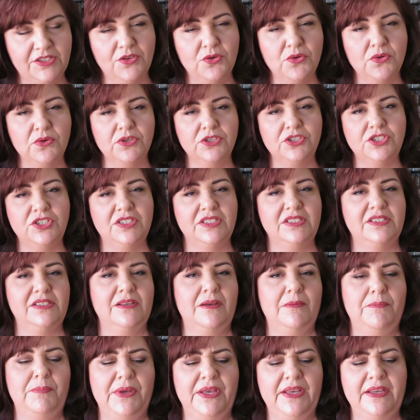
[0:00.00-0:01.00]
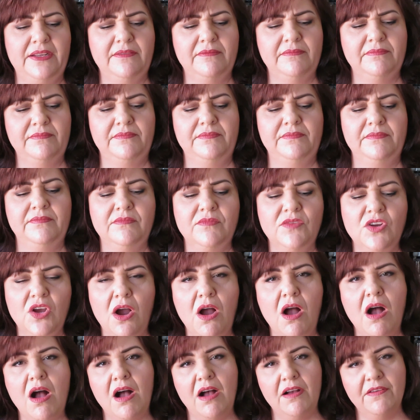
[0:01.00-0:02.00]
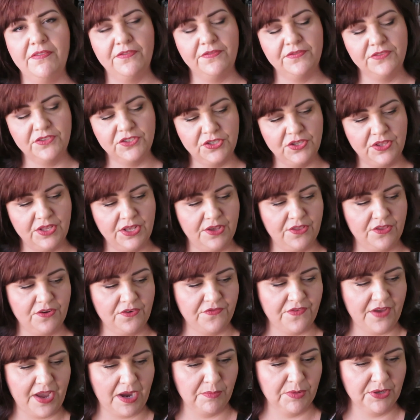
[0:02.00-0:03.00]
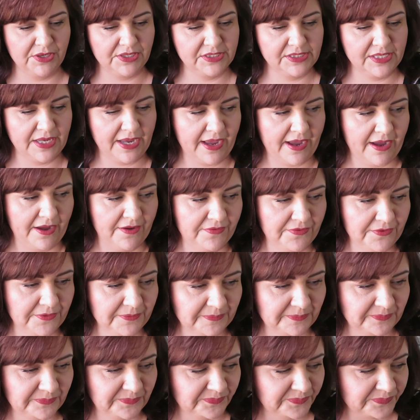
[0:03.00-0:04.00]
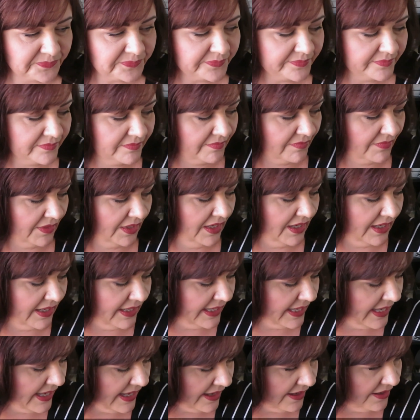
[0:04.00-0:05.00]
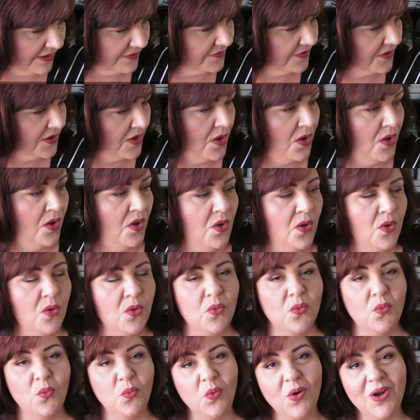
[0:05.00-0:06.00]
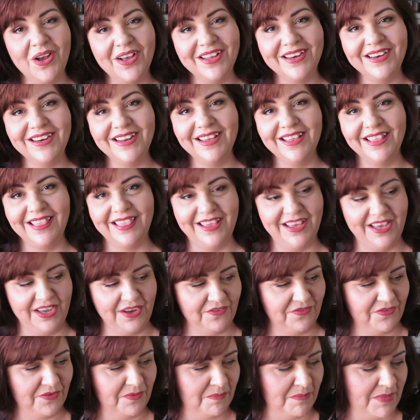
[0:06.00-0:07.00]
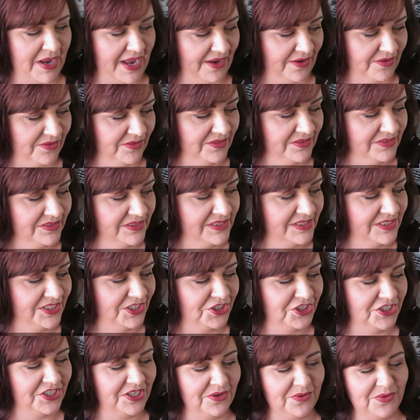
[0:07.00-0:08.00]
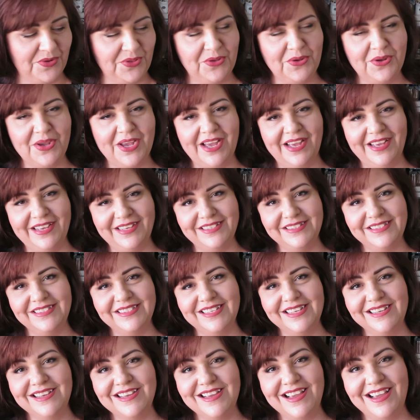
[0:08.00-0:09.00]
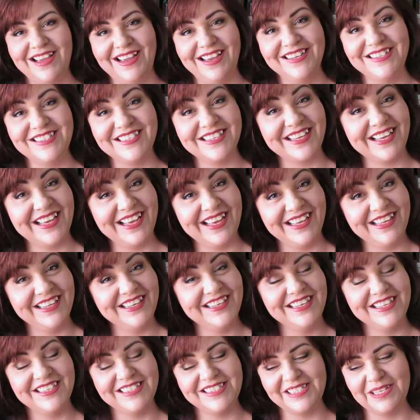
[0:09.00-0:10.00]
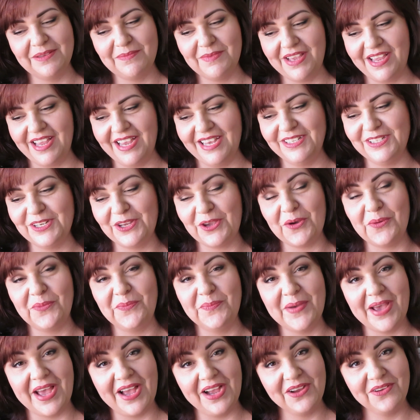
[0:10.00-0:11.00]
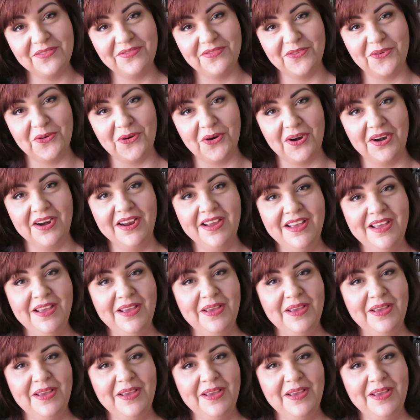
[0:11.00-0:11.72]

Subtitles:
the orange is a bit off to the other fabrics I have. I have one thing from Michael's to share with you guys, and again, it's something I had to go back for